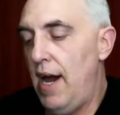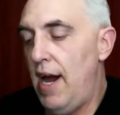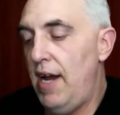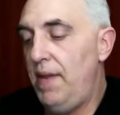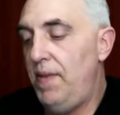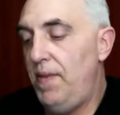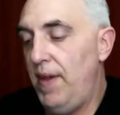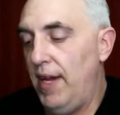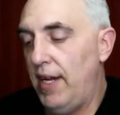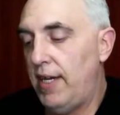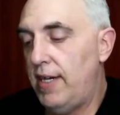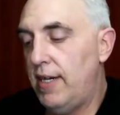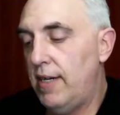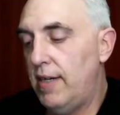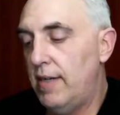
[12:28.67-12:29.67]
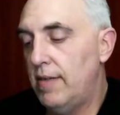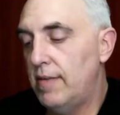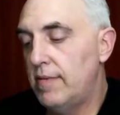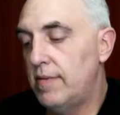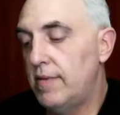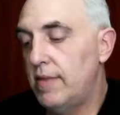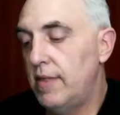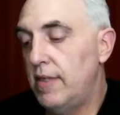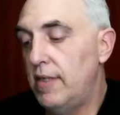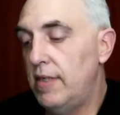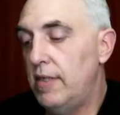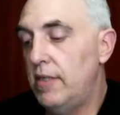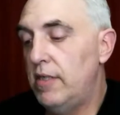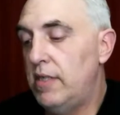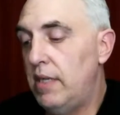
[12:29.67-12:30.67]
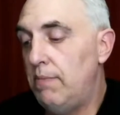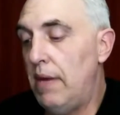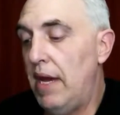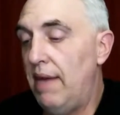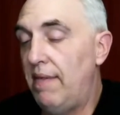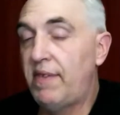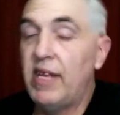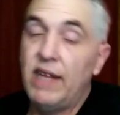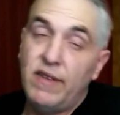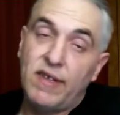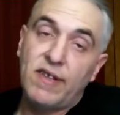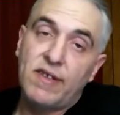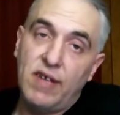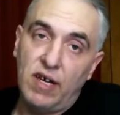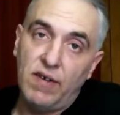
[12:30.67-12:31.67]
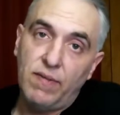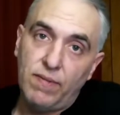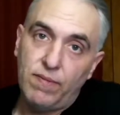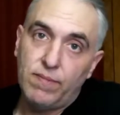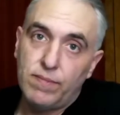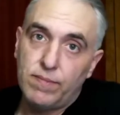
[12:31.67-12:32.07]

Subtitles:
I think she may have said this stuff.